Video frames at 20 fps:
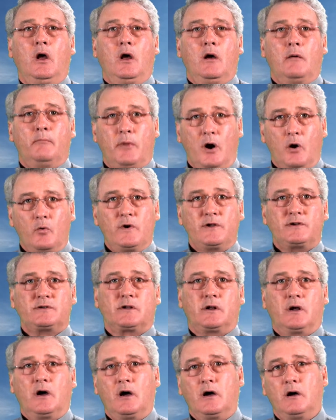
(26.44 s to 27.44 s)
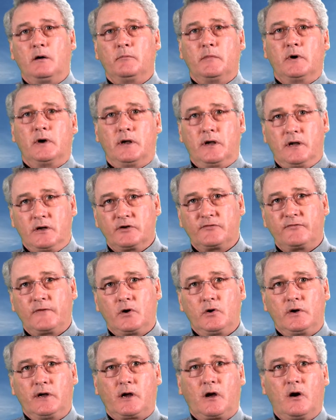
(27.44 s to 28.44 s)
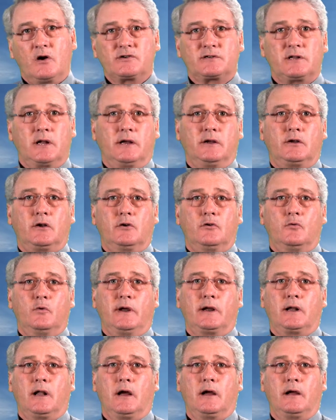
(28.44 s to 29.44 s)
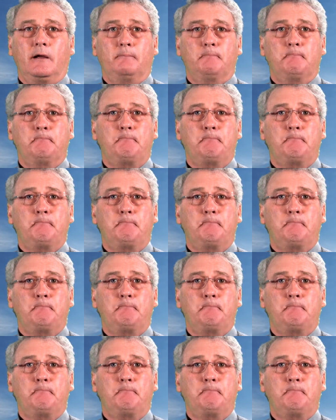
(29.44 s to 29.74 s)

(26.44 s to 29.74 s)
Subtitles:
by which time it is very costly to reclaim.